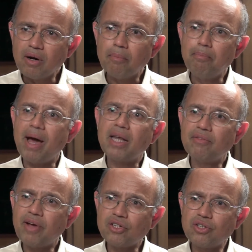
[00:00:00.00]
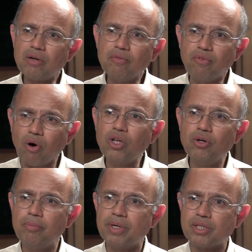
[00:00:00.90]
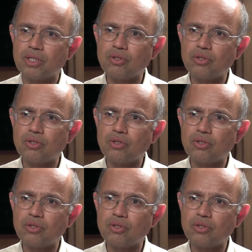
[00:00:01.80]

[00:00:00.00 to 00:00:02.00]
manufacturing volume business.